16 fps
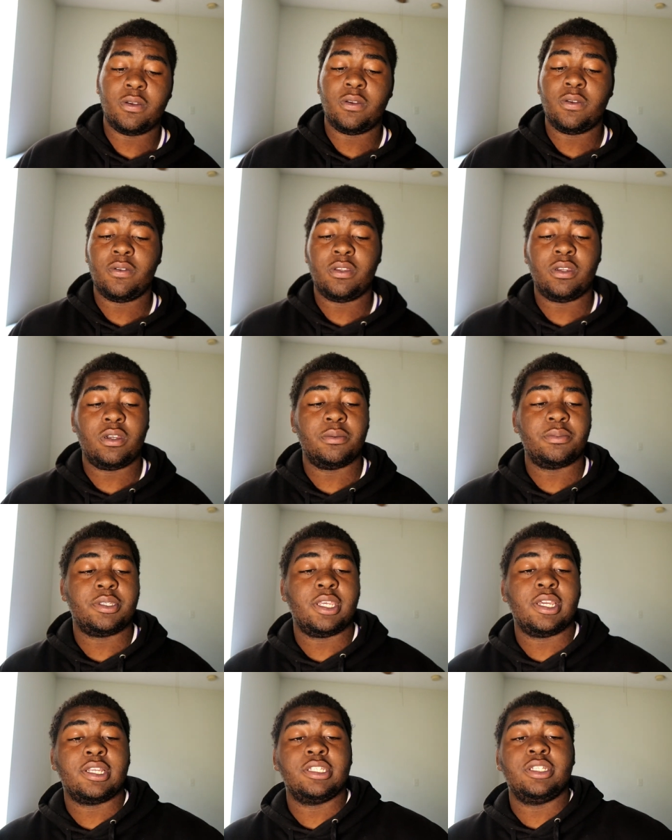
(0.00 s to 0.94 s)
You know what I'm
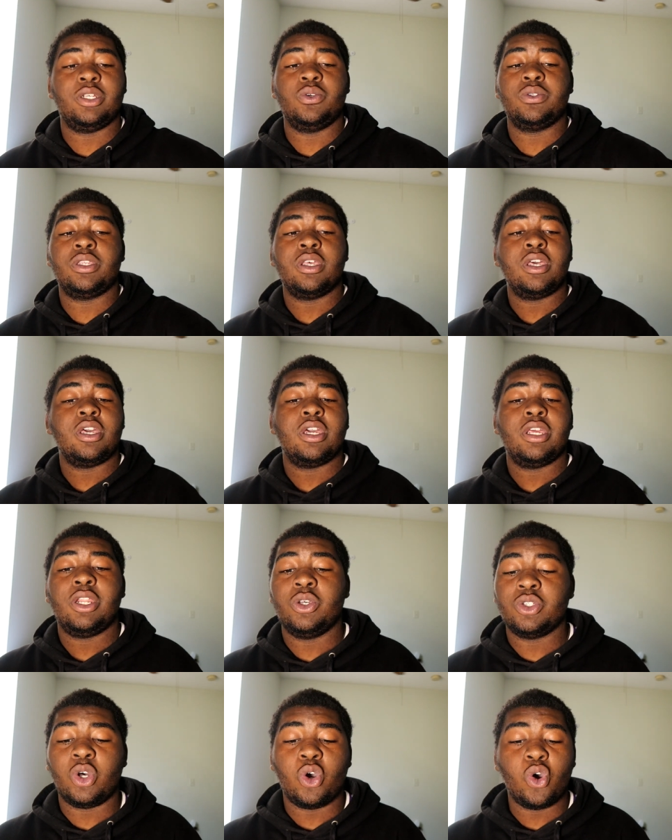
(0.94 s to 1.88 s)
saying? Because
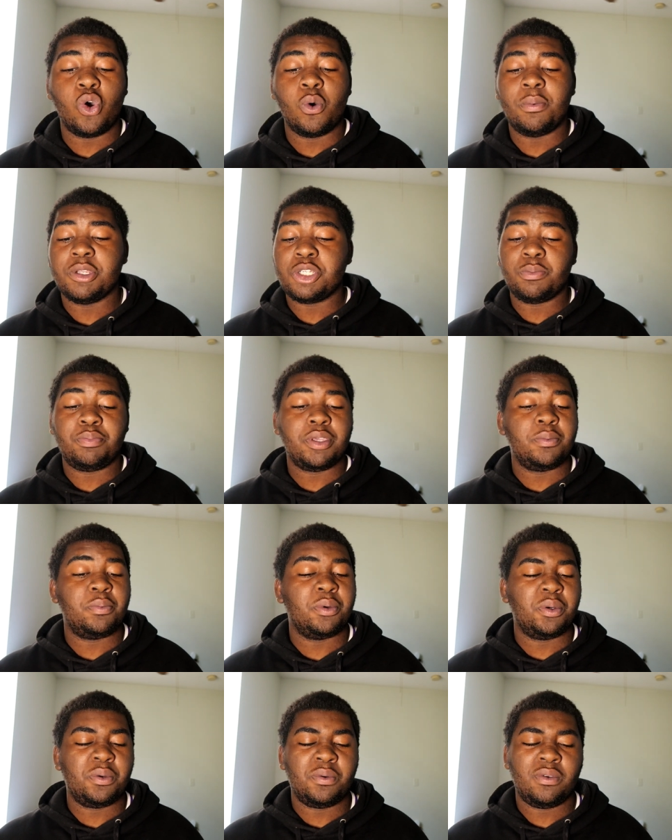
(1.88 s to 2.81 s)
there was a whole bunch of
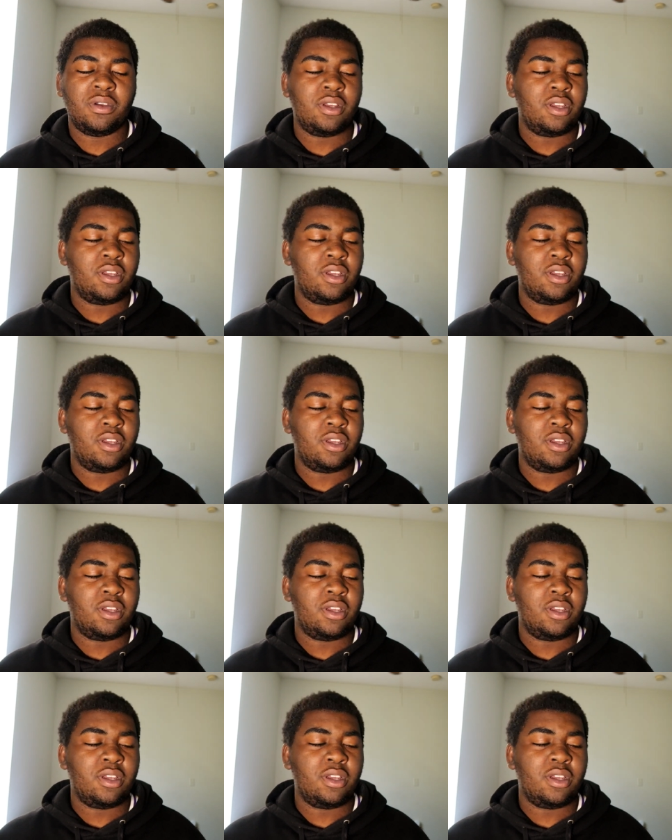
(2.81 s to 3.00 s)
people